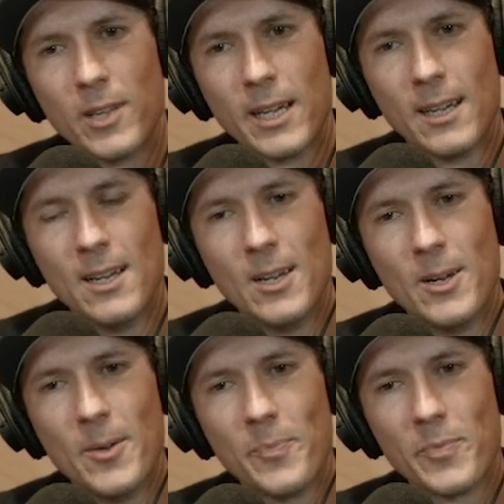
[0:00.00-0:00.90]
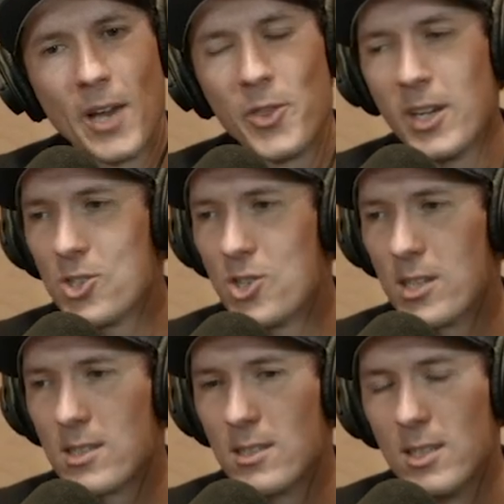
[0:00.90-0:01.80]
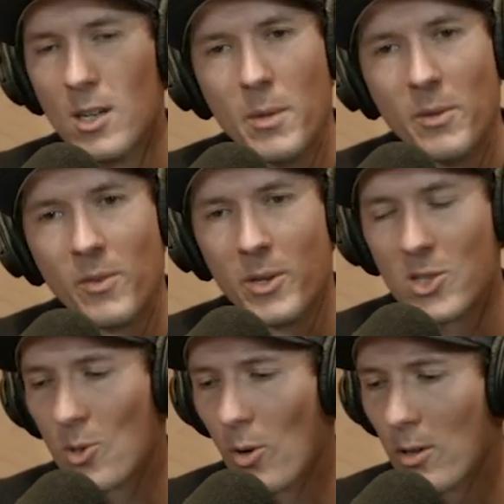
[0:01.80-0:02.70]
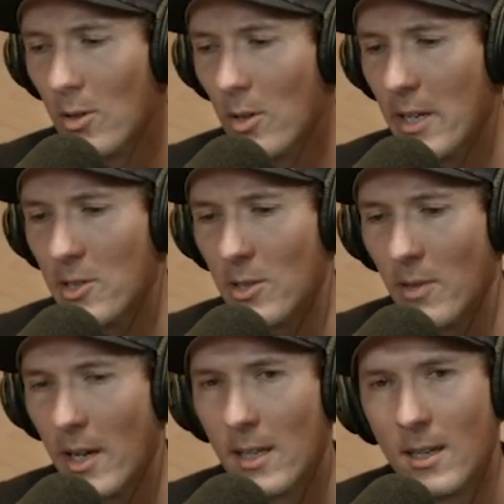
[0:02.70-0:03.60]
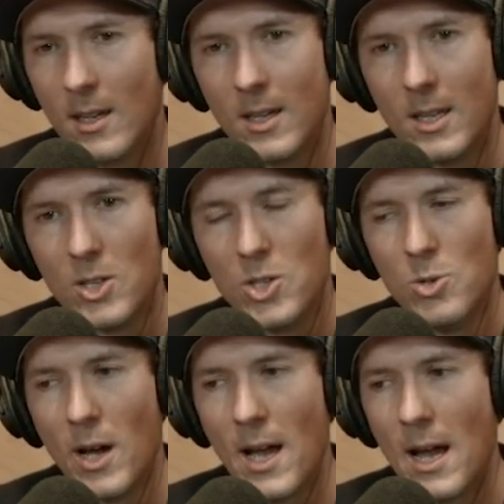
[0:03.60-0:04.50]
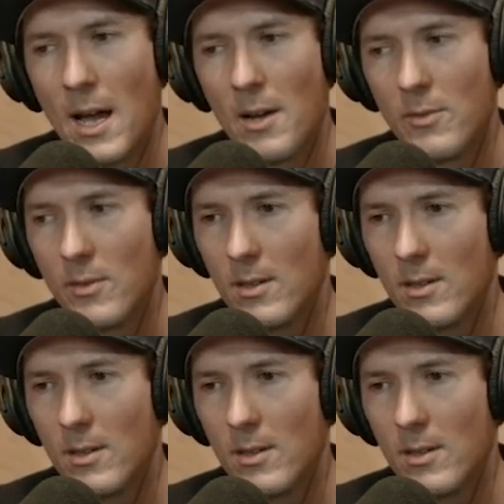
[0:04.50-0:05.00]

Like I think it's just you know maybe from a historical lens of like you have